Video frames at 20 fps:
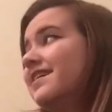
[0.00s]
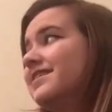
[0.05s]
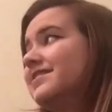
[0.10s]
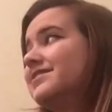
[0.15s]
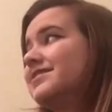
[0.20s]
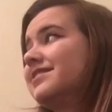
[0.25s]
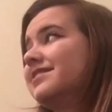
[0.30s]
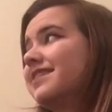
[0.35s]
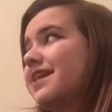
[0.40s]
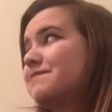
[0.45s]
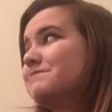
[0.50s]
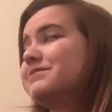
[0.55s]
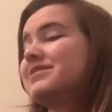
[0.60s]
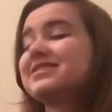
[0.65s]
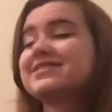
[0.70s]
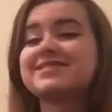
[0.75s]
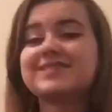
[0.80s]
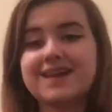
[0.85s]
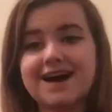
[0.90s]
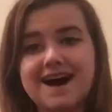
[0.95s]
to let me
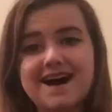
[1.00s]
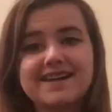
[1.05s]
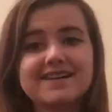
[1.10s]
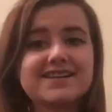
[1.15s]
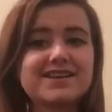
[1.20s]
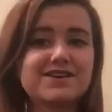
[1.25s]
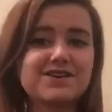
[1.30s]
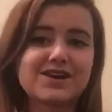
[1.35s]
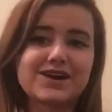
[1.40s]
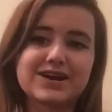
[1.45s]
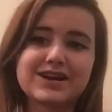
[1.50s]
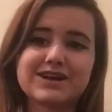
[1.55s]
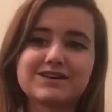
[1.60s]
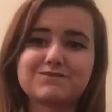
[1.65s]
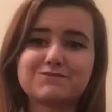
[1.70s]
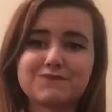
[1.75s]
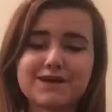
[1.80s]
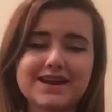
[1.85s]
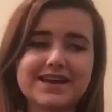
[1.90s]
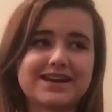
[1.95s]
not hear it
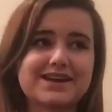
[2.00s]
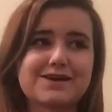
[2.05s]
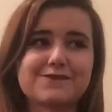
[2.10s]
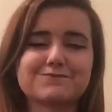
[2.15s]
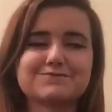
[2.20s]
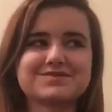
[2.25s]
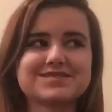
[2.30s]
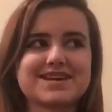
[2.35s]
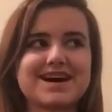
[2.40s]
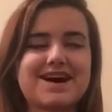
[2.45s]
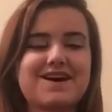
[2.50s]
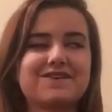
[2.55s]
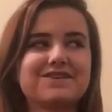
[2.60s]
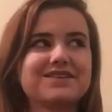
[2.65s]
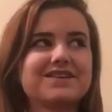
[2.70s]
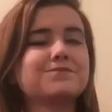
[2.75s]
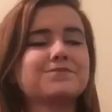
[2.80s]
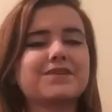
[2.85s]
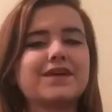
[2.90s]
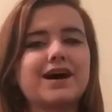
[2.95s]
when it comes out.
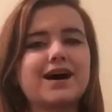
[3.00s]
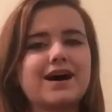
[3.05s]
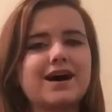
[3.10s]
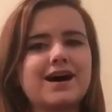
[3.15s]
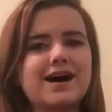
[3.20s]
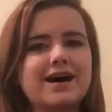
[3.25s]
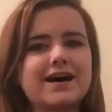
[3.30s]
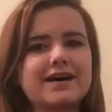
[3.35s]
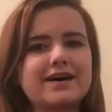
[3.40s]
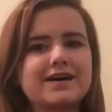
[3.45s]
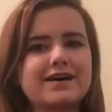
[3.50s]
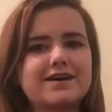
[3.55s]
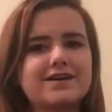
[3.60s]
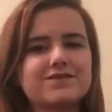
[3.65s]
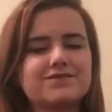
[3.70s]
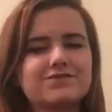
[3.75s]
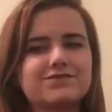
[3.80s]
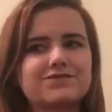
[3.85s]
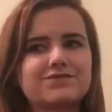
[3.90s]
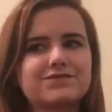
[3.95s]

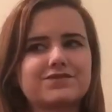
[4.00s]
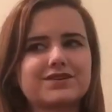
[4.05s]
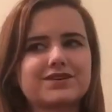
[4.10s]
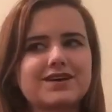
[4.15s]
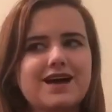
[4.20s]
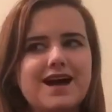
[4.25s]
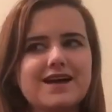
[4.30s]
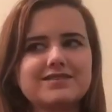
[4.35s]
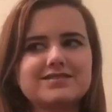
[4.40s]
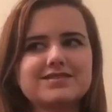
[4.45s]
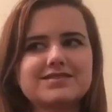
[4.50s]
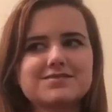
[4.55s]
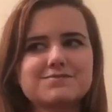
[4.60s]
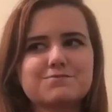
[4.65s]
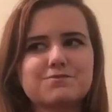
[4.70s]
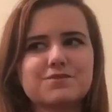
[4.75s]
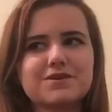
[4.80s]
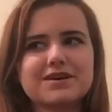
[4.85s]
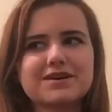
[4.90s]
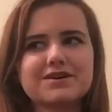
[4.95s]
I've gotten to the
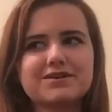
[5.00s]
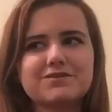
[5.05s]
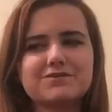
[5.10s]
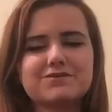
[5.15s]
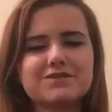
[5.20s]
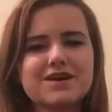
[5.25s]
point